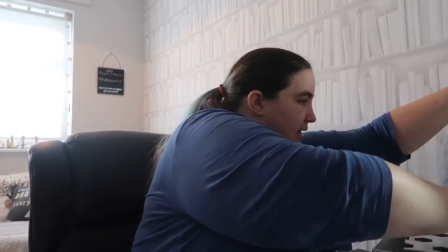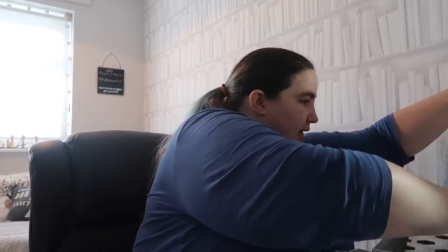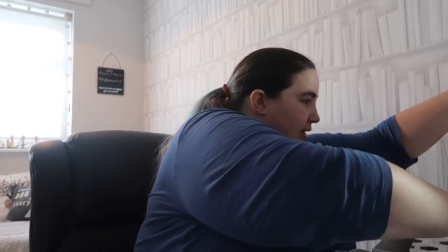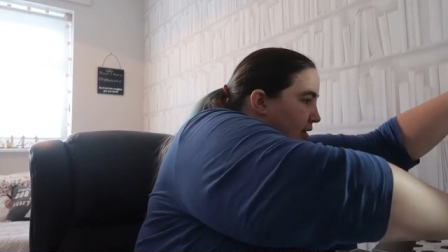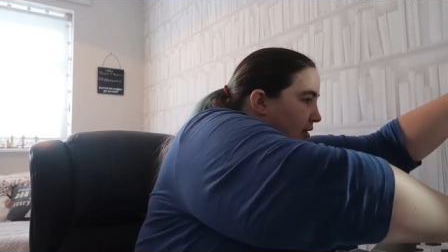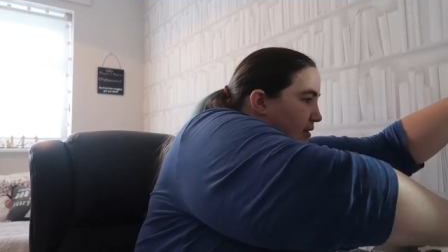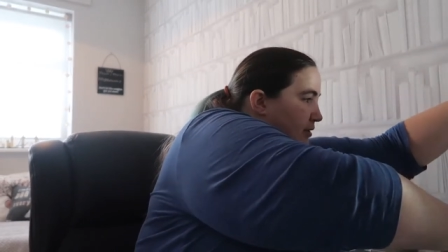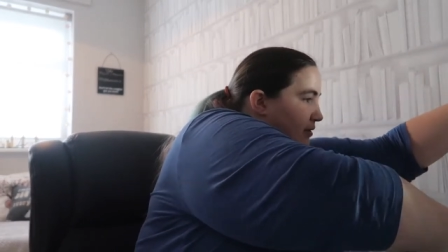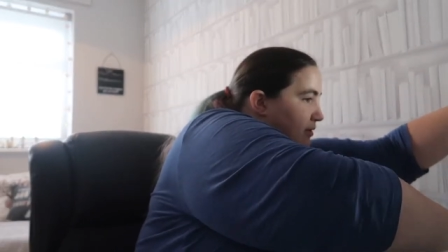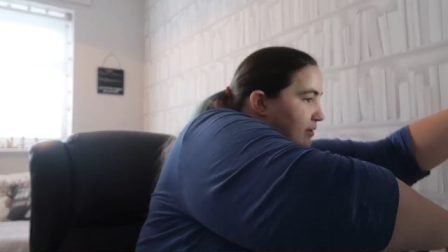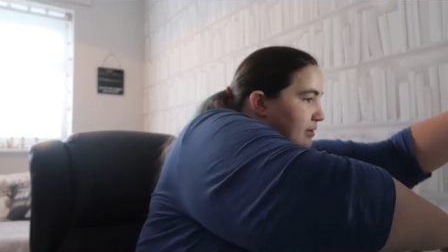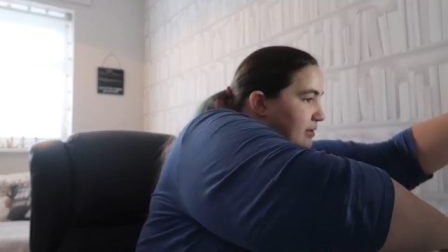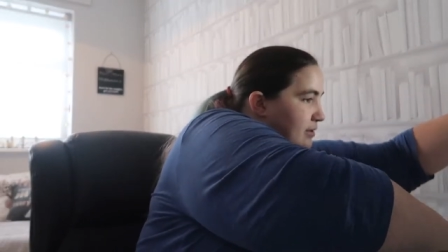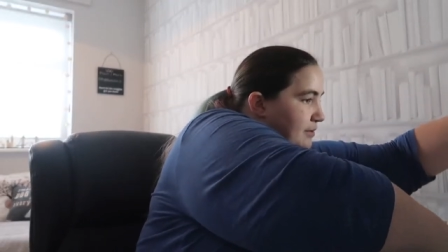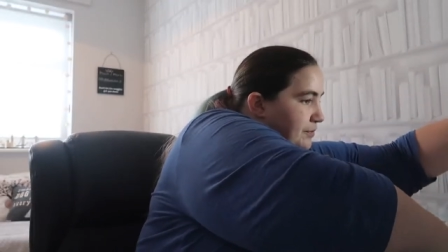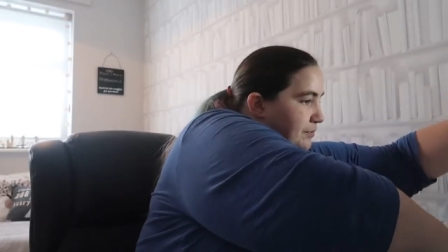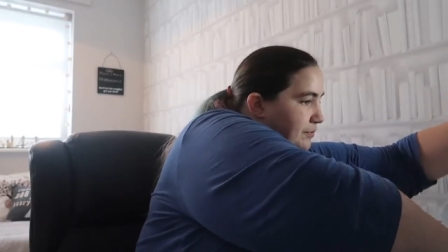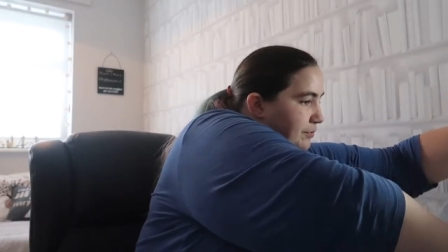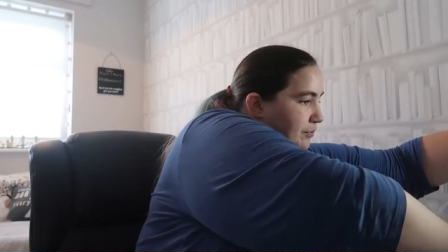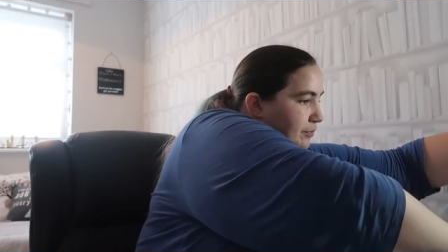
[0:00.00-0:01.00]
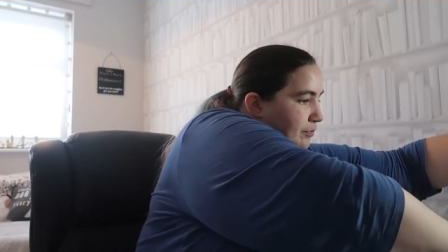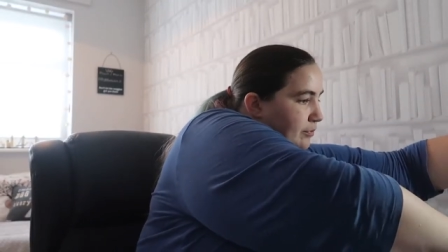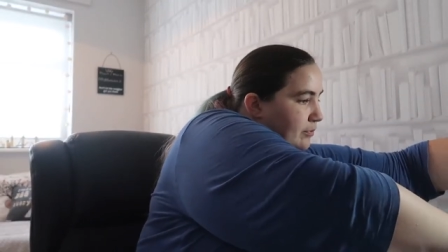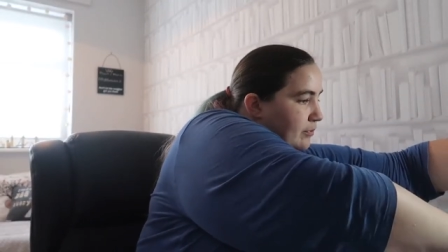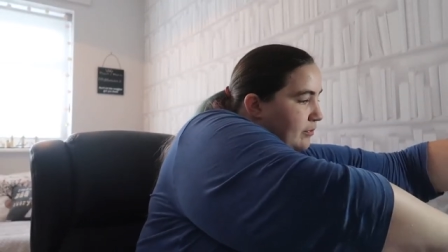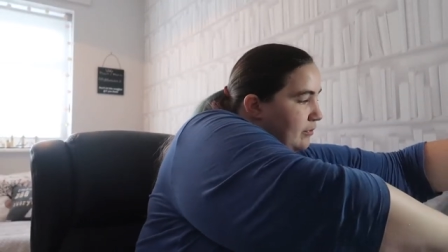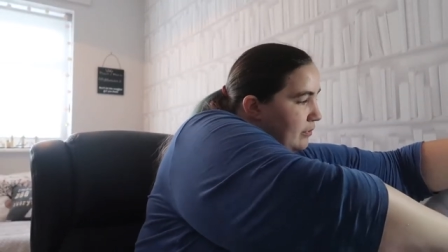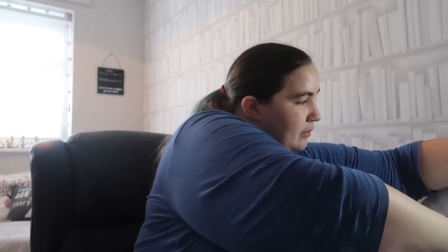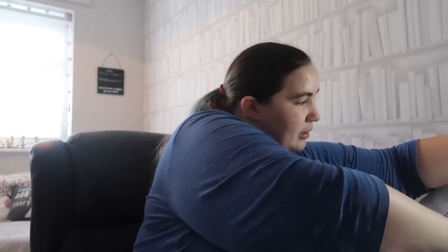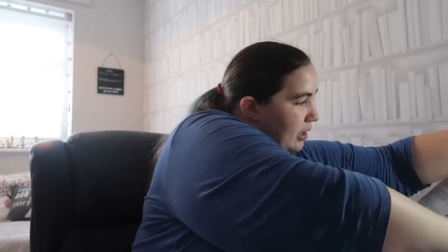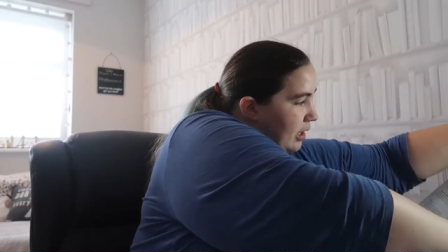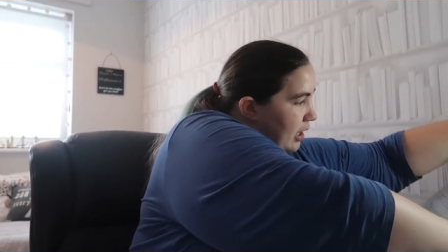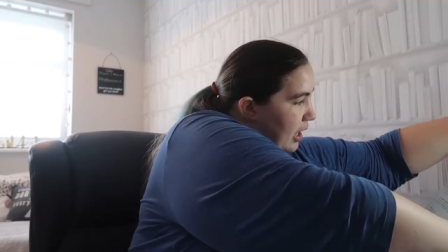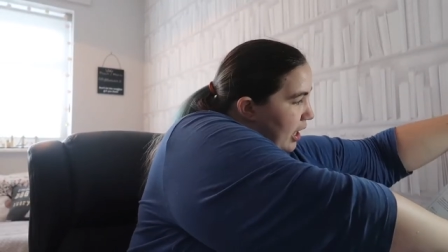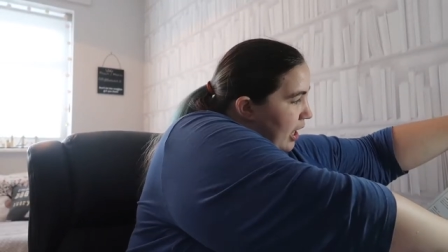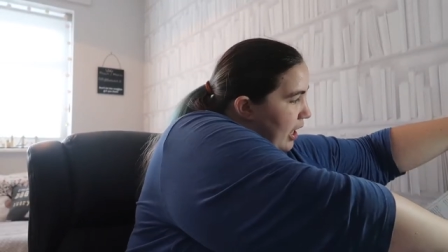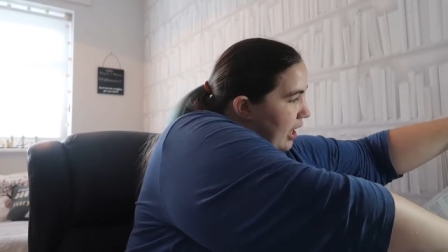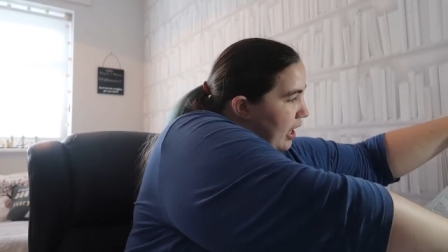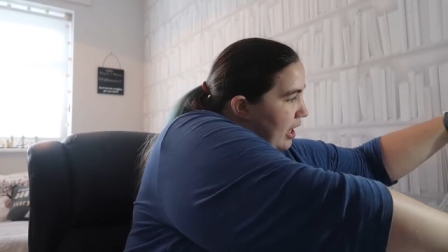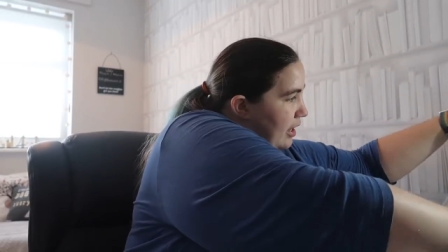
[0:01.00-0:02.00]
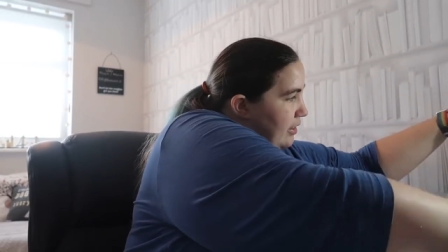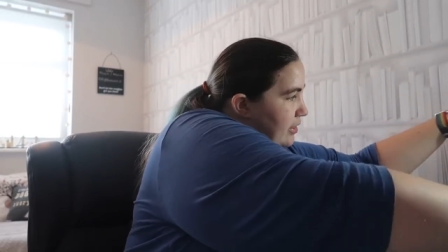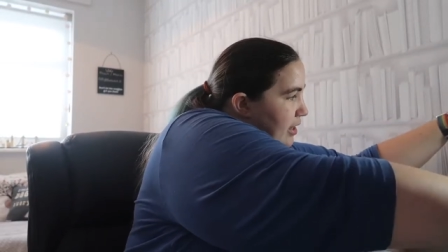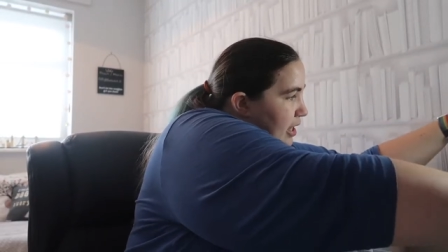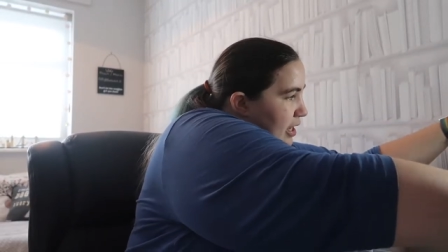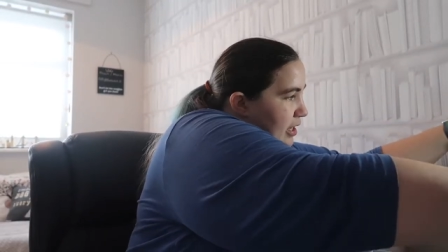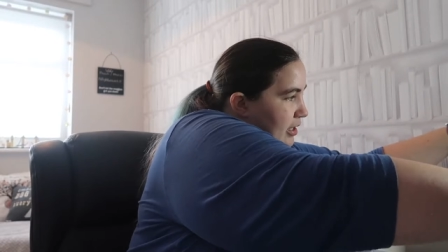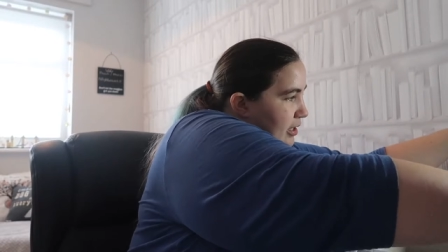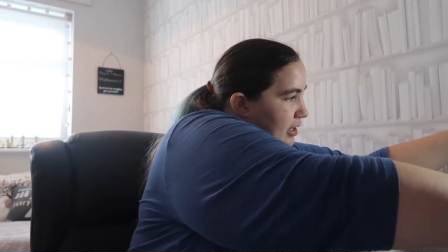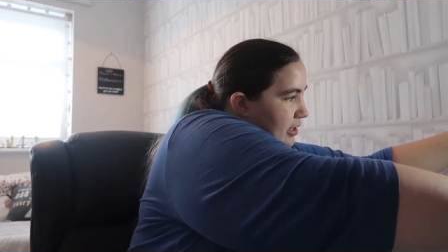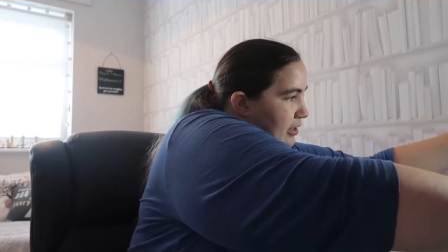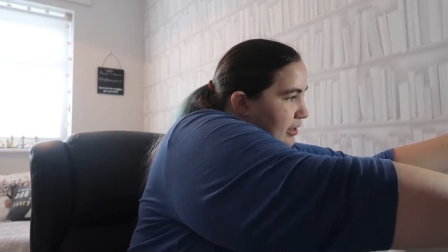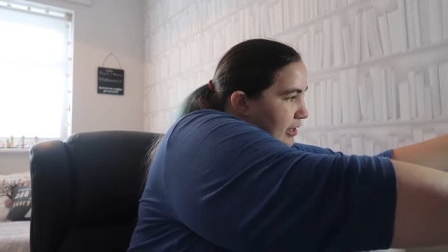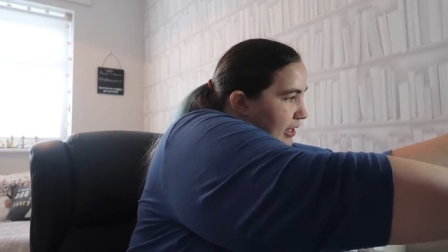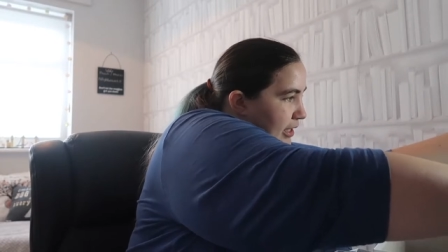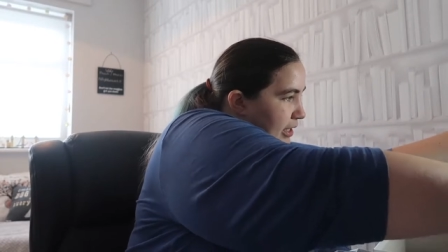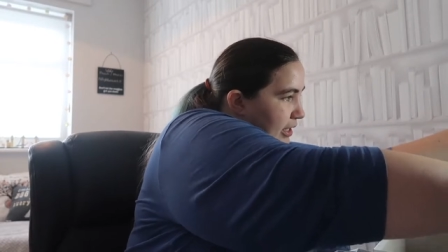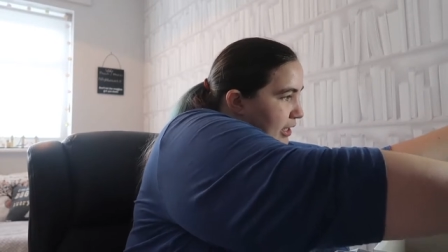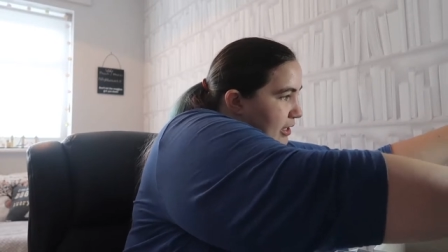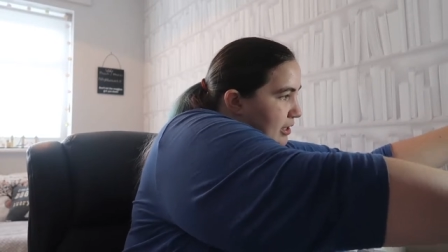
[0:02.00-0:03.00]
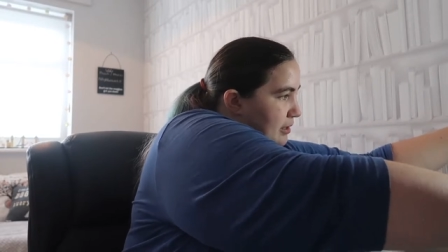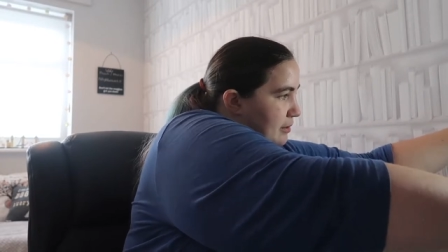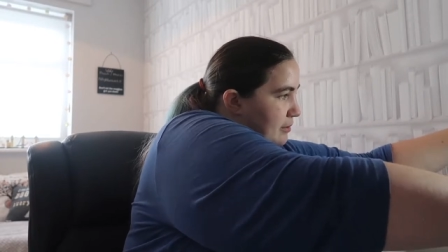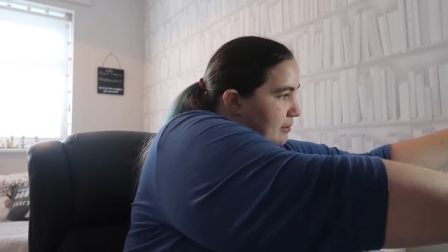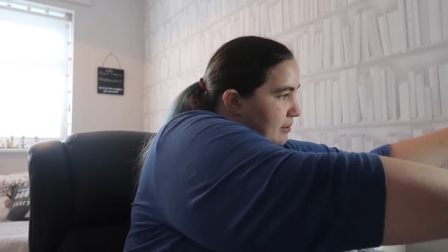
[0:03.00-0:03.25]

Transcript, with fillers: tiles and then the